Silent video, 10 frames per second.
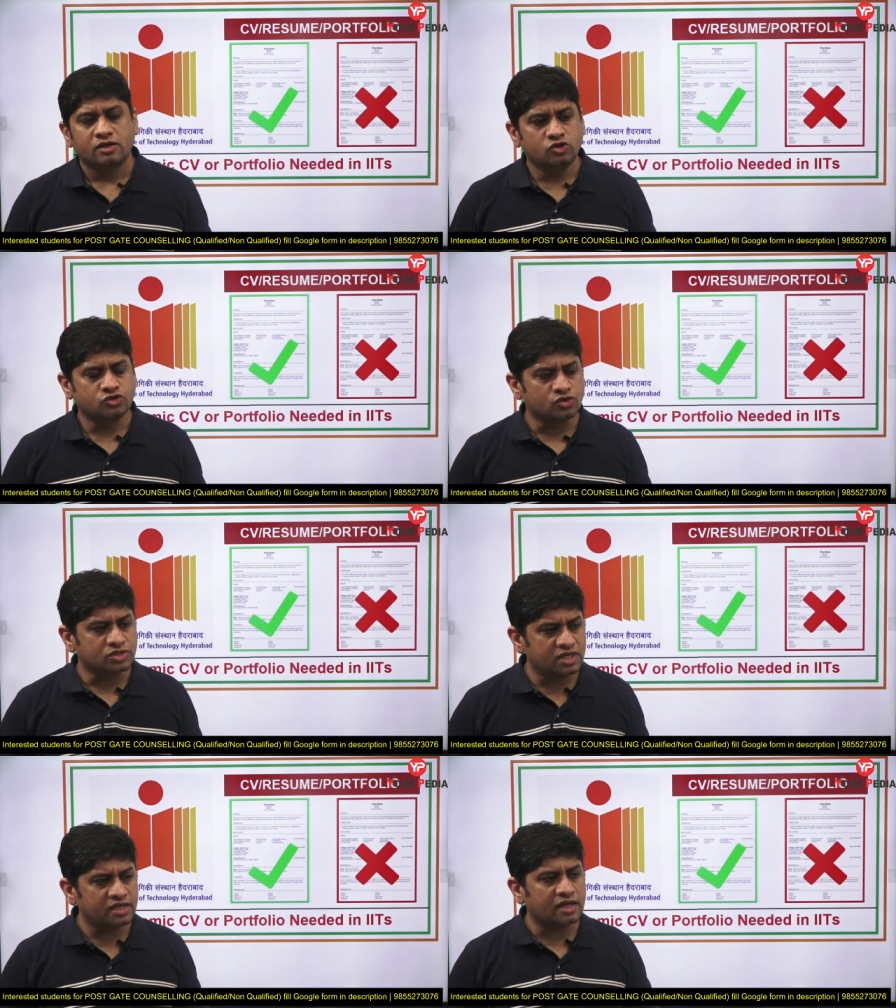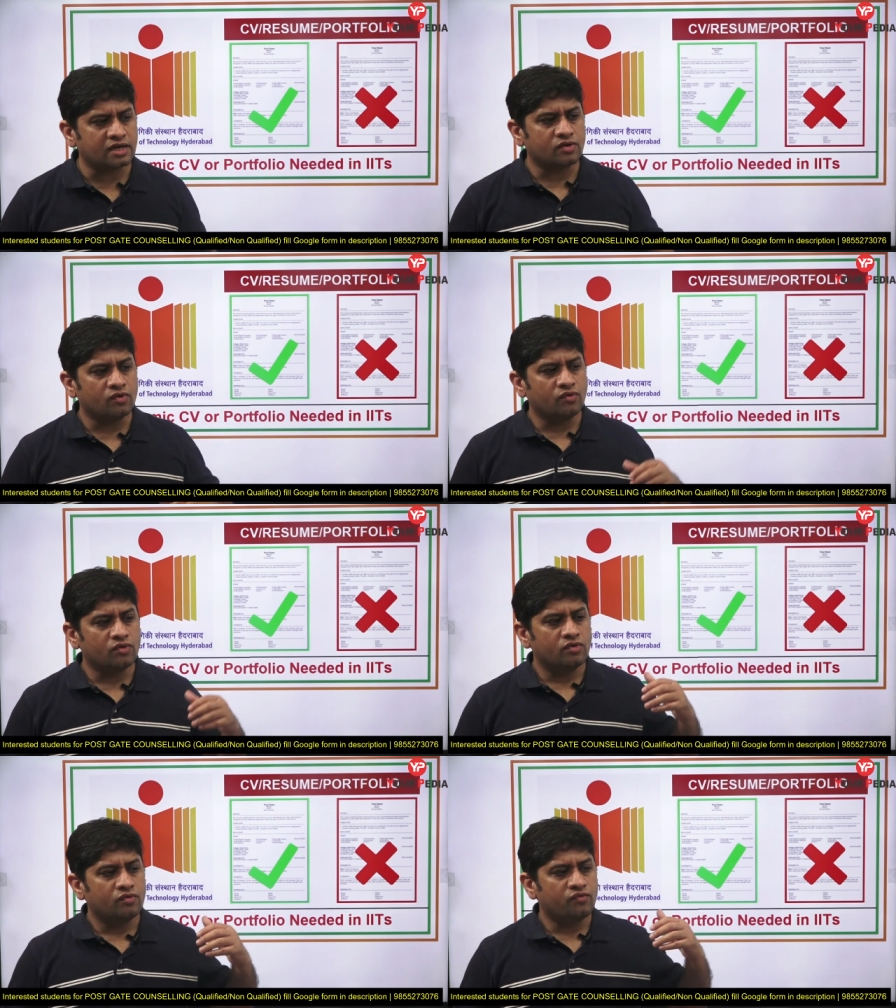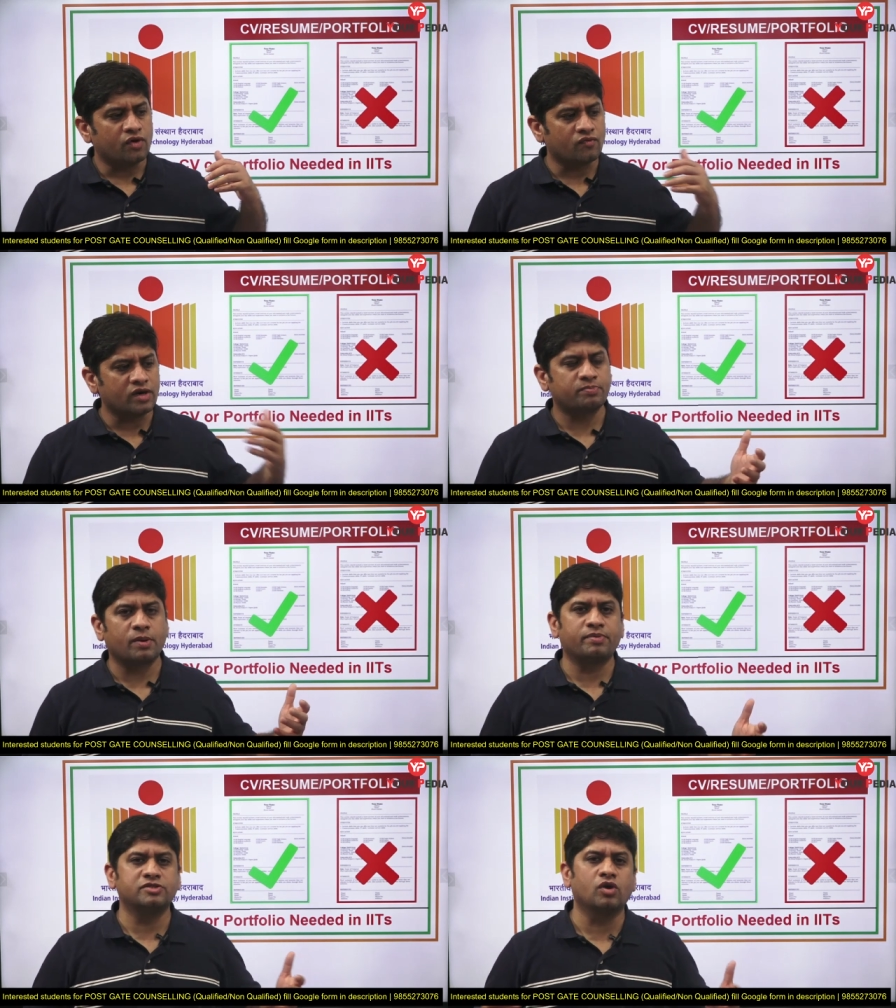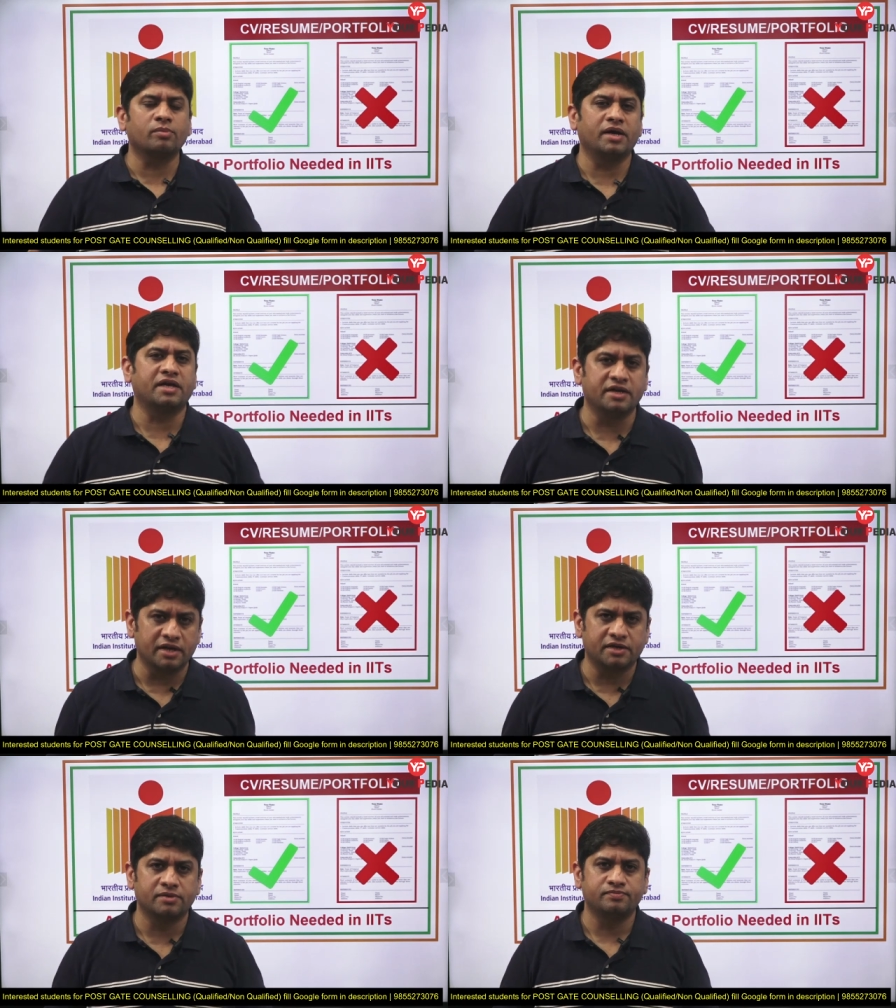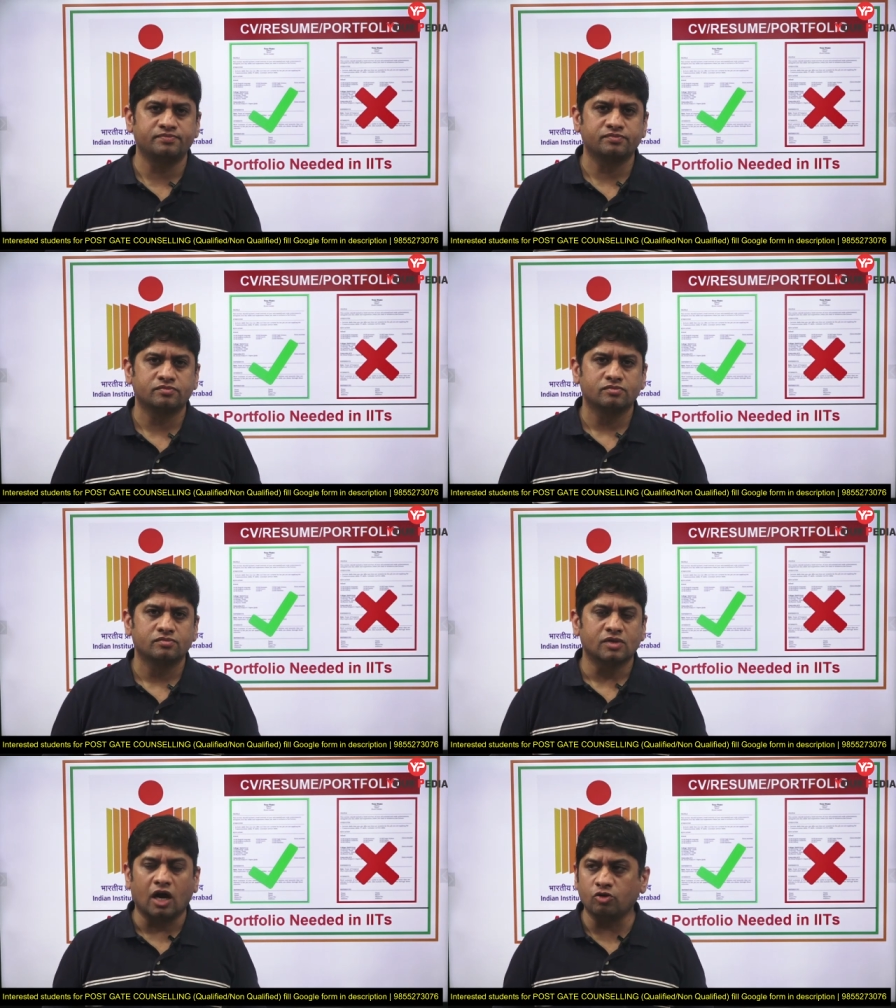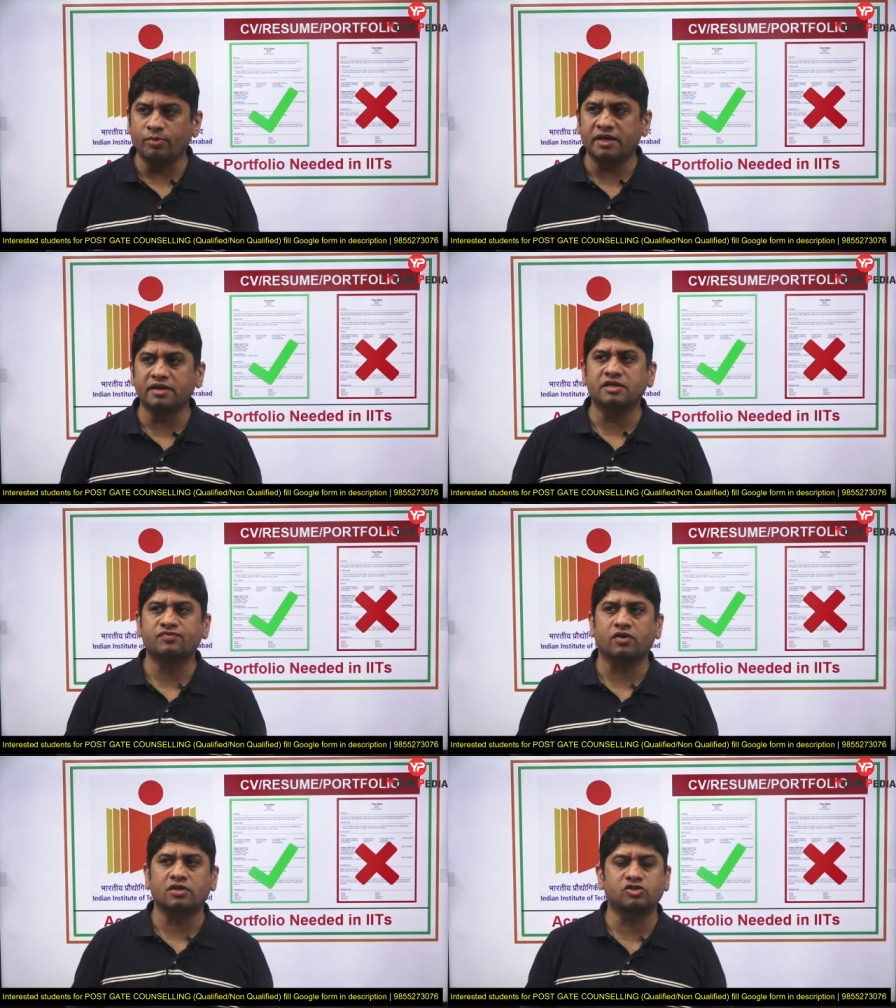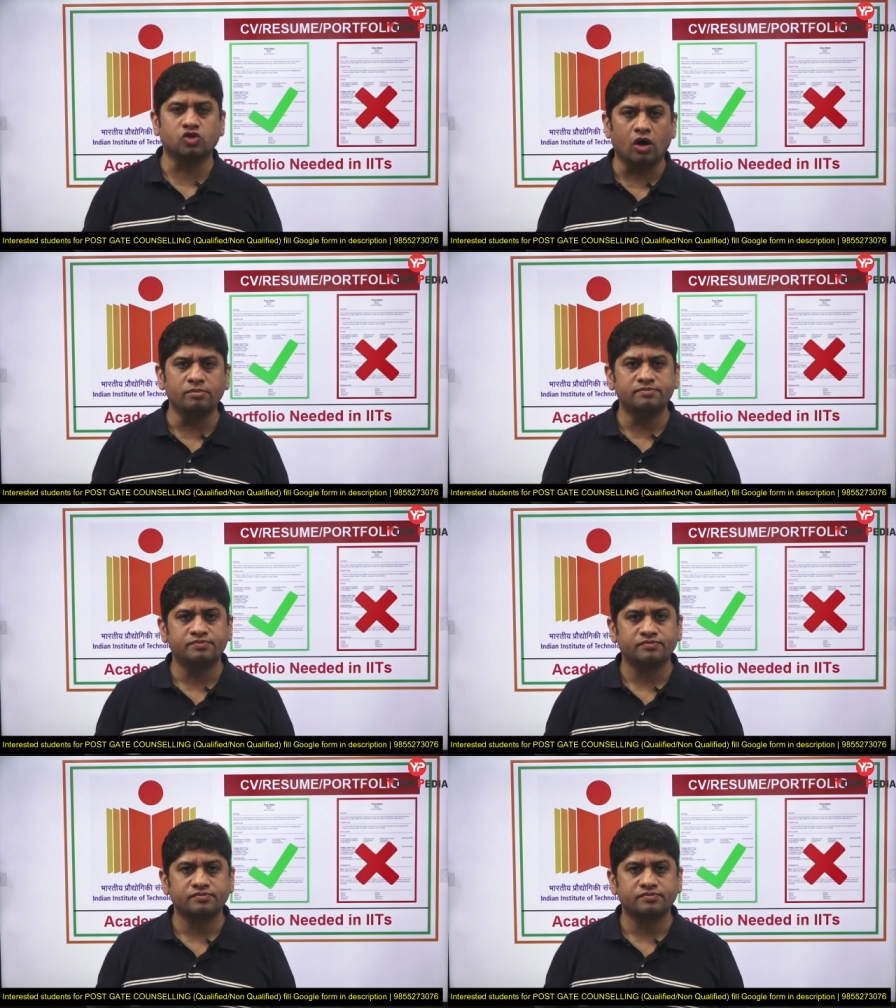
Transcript: you should see that for what purpose you are making it. Are you making it for the job?